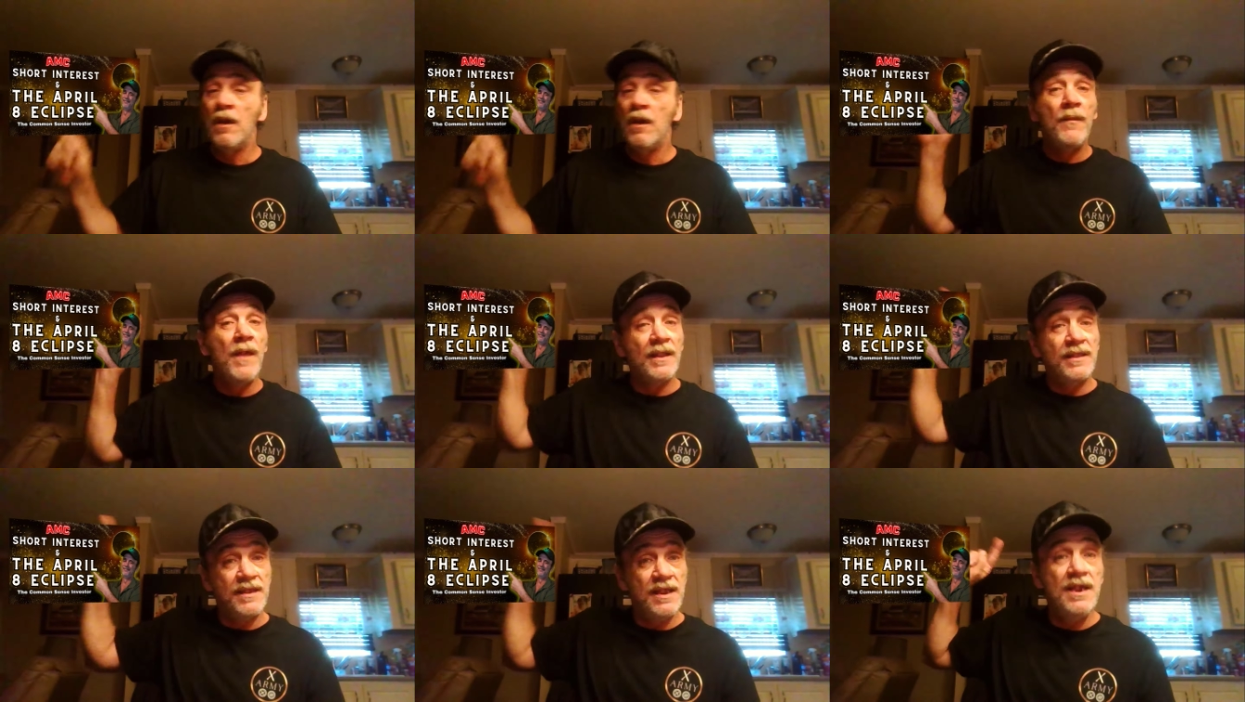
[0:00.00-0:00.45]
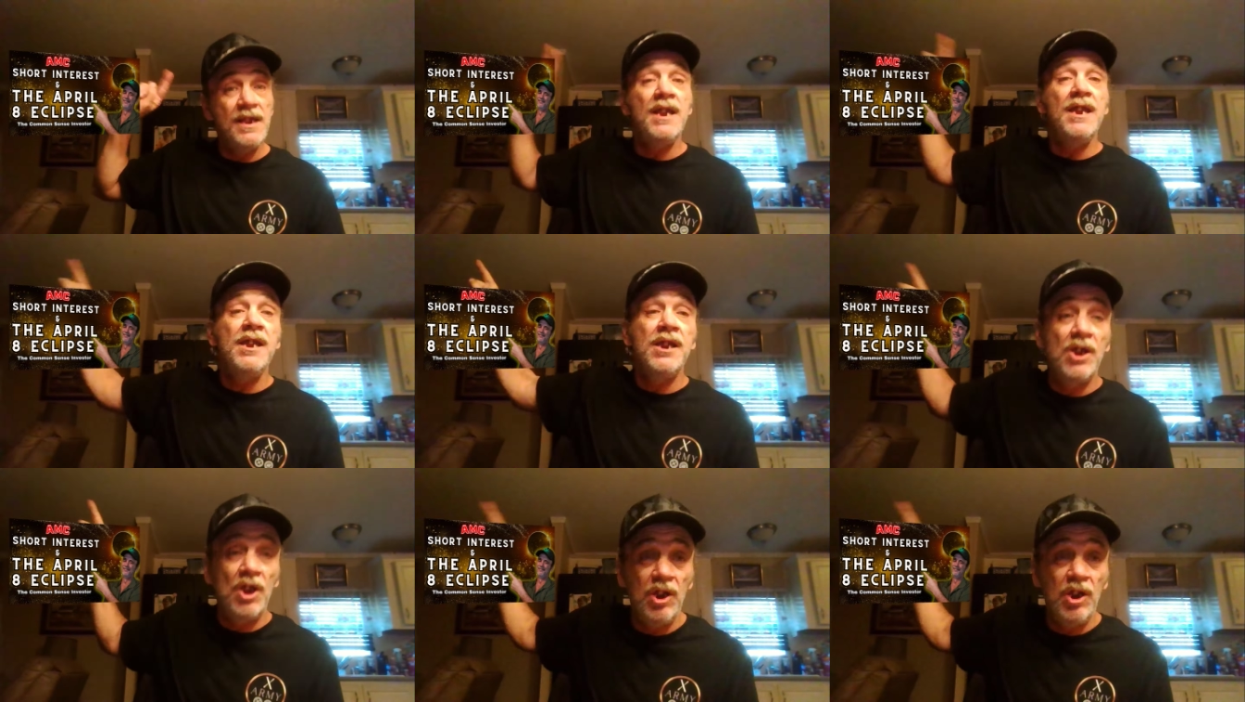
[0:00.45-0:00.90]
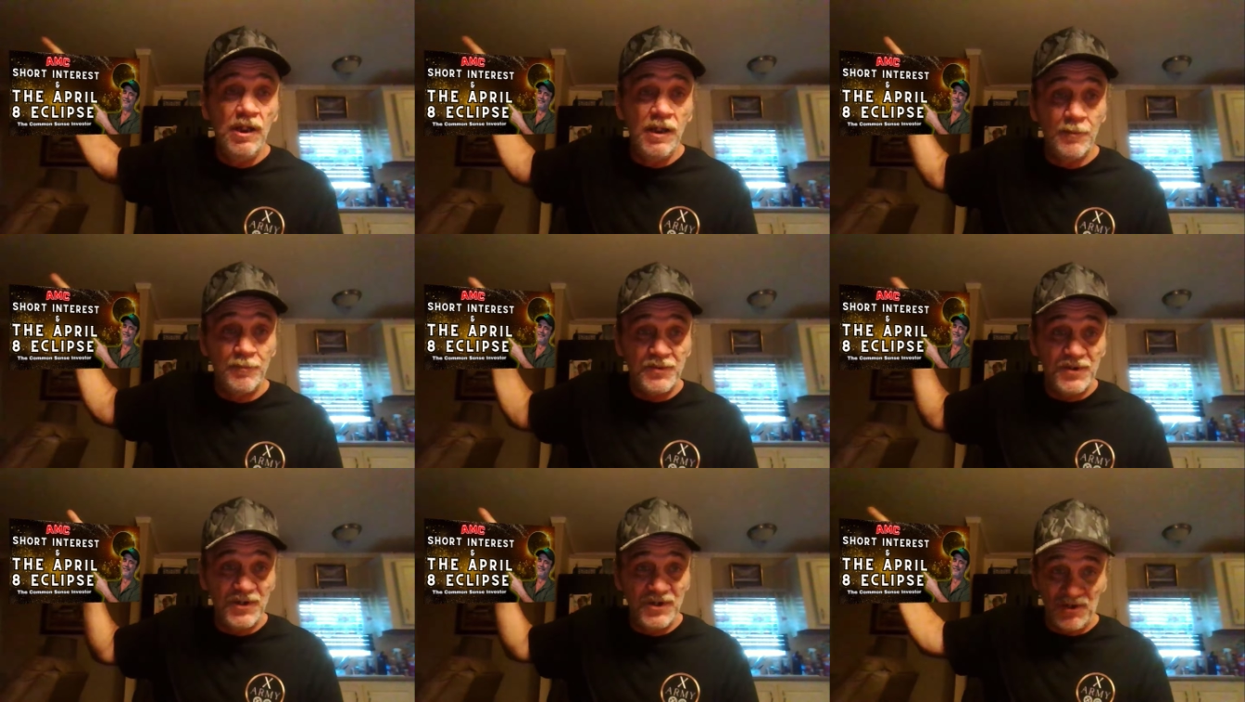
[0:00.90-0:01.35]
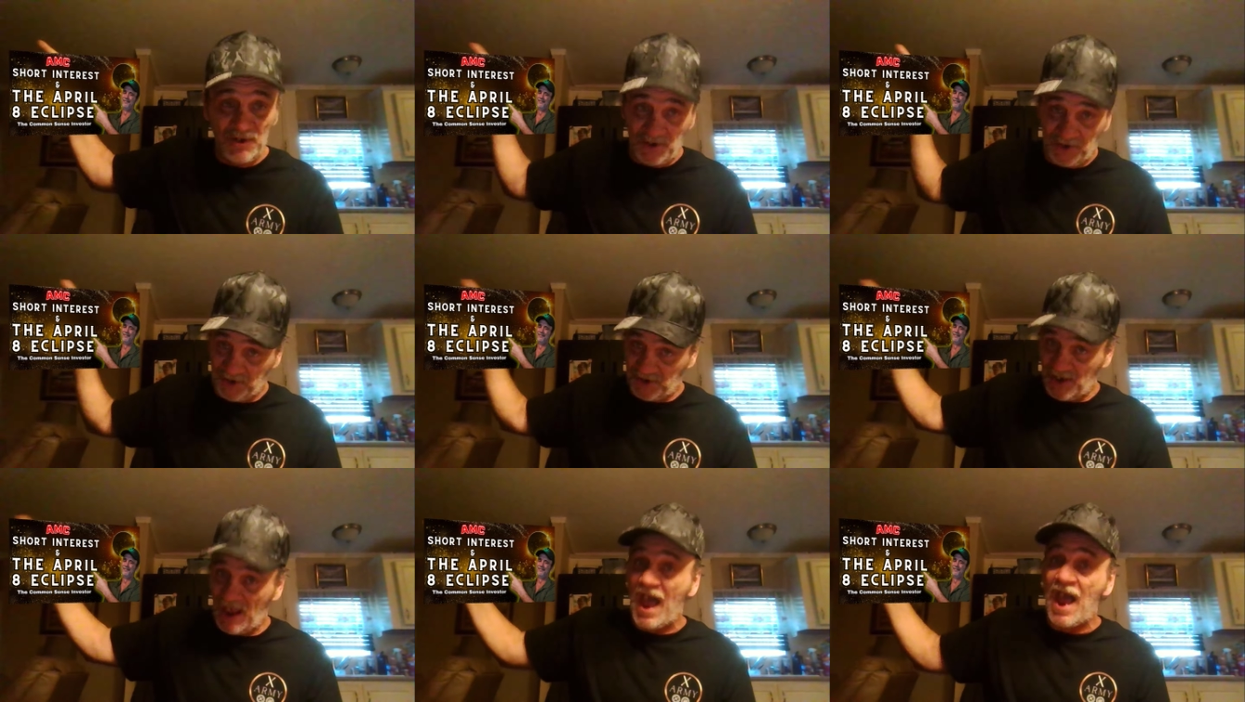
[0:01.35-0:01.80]
that the eclipse is a
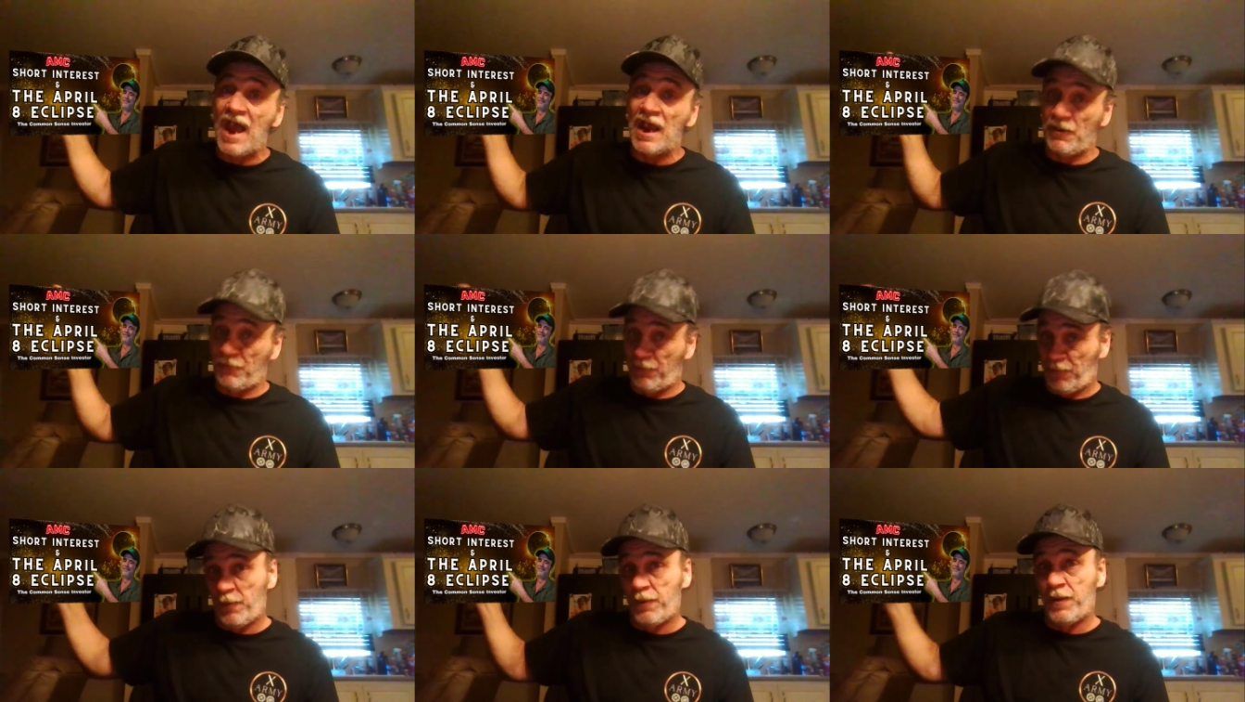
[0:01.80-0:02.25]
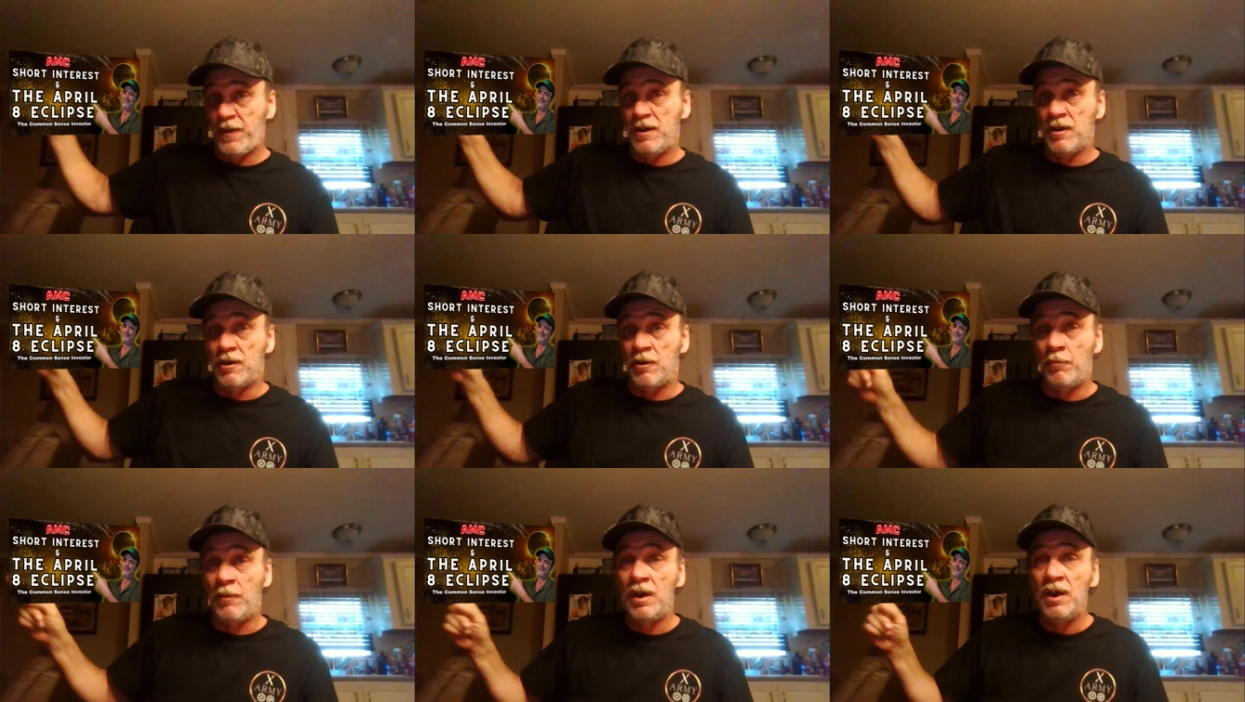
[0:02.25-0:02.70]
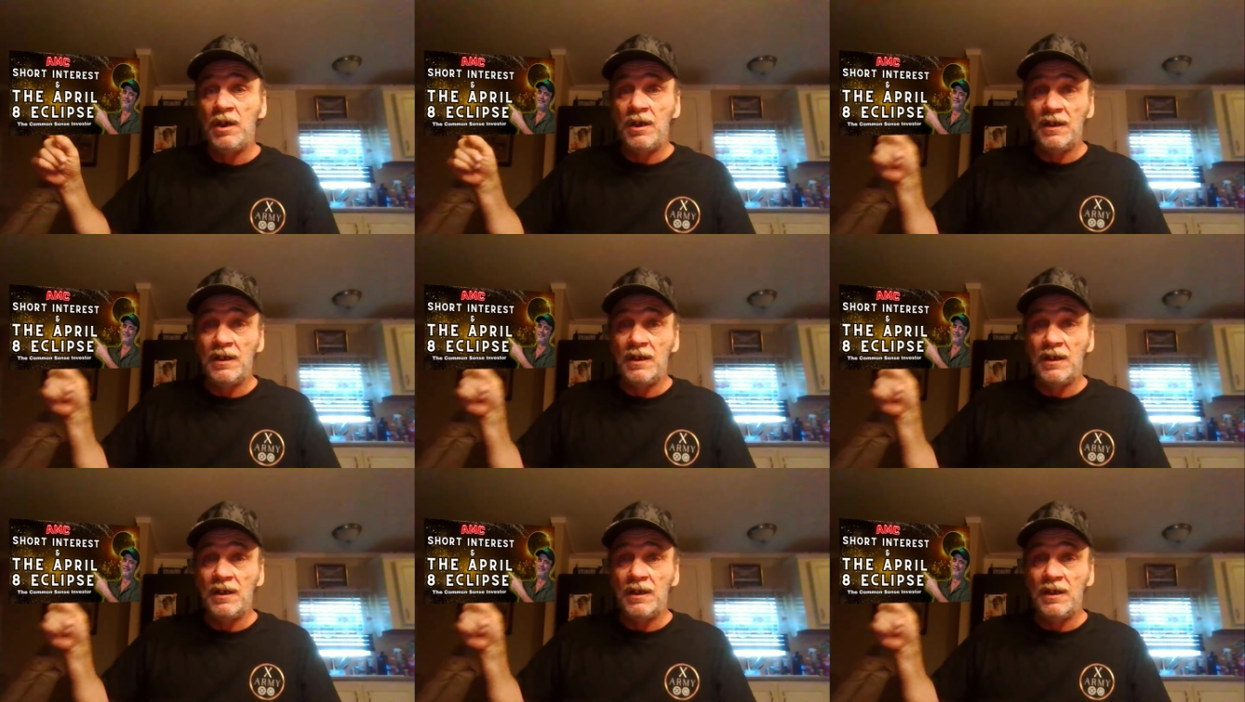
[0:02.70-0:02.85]
sign for them,